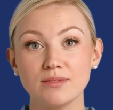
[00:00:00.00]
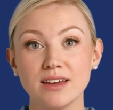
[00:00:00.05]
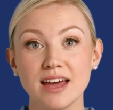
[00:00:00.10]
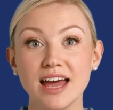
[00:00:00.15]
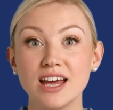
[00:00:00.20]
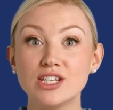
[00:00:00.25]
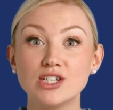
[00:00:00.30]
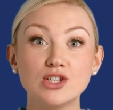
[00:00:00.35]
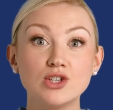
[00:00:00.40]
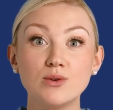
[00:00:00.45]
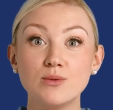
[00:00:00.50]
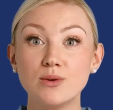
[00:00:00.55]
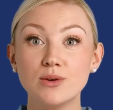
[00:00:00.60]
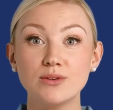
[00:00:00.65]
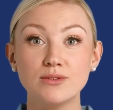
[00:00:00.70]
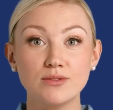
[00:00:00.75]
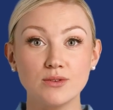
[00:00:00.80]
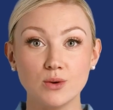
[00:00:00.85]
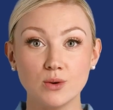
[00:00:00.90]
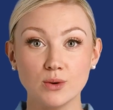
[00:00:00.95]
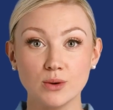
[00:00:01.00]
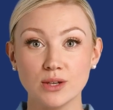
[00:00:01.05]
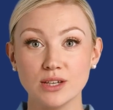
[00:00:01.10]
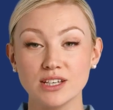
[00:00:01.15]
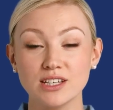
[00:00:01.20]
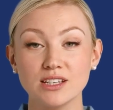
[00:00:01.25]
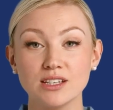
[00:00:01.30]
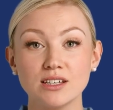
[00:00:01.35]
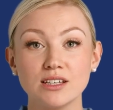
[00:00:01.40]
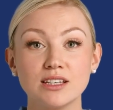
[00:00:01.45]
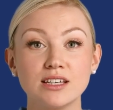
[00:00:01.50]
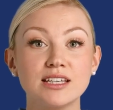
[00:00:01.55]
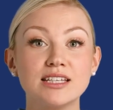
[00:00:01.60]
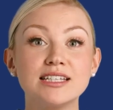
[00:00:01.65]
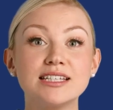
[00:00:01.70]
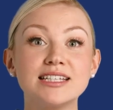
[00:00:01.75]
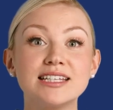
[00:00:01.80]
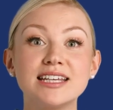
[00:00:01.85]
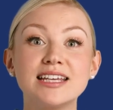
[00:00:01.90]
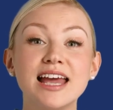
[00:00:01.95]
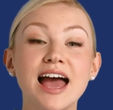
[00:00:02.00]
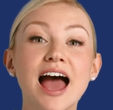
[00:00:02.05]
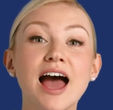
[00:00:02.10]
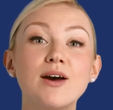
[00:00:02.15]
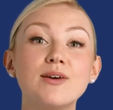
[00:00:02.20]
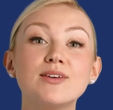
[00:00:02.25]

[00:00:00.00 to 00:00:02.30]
As you move forward, consider how